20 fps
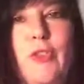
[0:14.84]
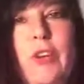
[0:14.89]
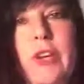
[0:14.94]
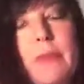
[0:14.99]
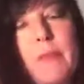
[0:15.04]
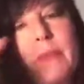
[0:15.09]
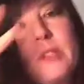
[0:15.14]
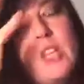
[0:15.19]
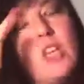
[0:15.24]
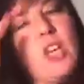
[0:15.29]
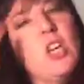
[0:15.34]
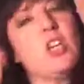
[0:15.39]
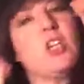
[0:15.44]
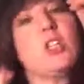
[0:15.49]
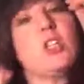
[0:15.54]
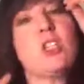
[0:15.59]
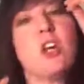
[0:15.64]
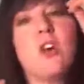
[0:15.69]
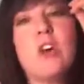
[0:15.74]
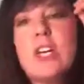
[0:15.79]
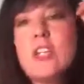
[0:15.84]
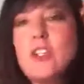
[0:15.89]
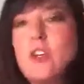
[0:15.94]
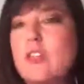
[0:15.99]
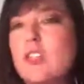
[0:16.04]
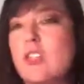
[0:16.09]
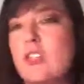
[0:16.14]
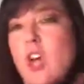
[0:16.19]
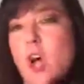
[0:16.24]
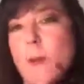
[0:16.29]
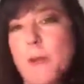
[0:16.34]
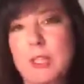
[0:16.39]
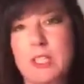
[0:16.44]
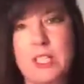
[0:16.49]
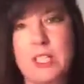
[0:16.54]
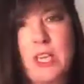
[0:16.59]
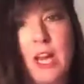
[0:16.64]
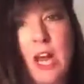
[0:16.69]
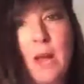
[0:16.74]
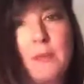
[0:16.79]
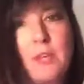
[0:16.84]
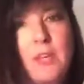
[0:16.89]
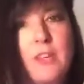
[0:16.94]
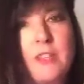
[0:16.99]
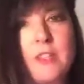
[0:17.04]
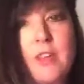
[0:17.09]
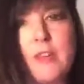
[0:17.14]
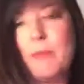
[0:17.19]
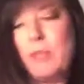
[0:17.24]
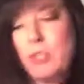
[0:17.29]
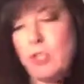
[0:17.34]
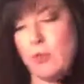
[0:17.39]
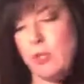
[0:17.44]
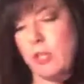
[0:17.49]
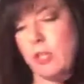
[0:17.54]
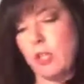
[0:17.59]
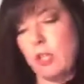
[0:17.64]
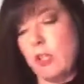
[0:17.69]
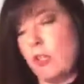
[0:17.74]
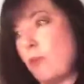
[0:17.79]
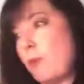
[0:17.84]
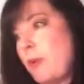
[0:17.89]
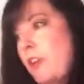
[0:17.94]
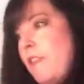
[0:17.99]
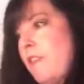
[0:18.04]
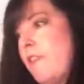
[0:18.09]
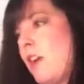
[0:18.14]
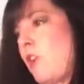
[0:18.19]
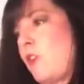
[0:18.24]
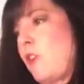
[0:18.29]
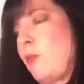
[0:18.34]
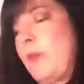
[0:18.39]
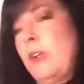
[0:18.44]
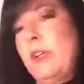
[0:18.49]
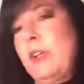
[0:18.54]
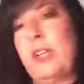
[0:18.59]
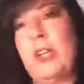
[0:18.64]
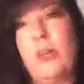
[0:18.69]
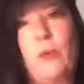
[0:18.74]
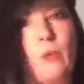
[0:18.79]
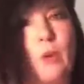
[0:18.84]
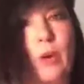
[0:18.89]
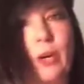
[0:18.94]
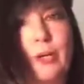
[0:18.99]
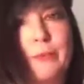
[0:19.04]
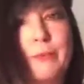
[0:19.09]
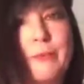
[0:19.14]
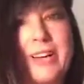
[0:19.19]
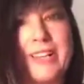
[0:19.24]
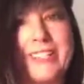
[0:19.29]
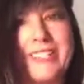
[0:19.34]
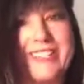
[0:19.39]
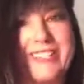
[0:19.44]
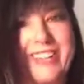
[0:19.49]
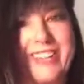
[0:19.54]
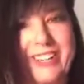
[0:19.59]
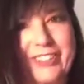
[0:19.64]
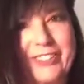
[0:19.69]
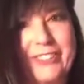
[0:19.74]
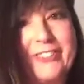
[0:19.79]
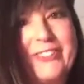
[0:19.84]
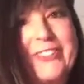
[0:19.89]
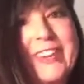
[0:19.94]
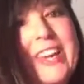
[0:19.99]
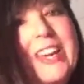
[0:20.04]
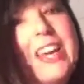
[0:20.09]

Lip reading: dreams. So I chose this topic today because I've been doing a little bit of vulnerability work myself,